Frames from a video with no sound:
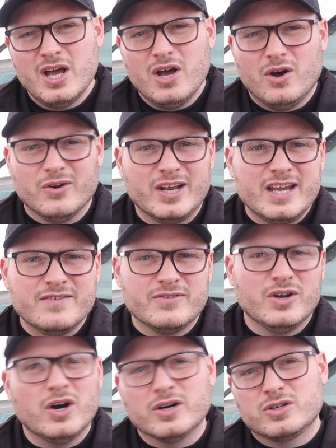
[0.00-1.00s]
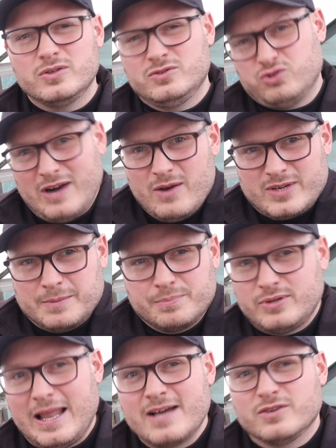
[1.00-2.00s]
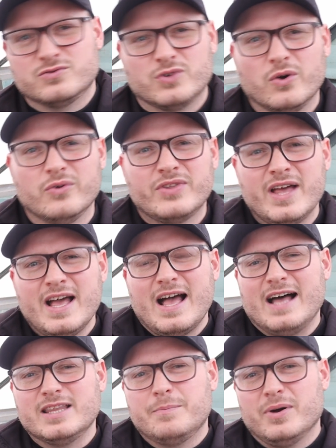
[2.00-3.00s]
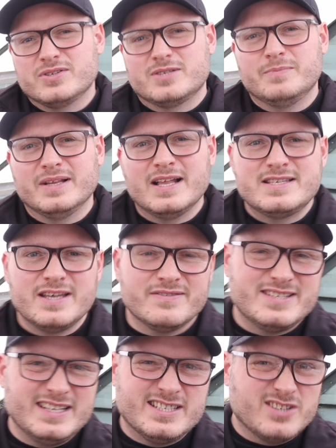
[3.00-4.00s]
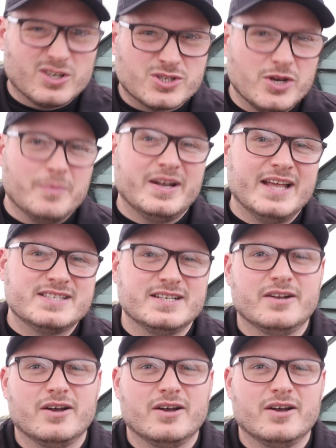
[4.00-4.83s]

uneven or crowded plant growth and the possibility of seeds not germinating at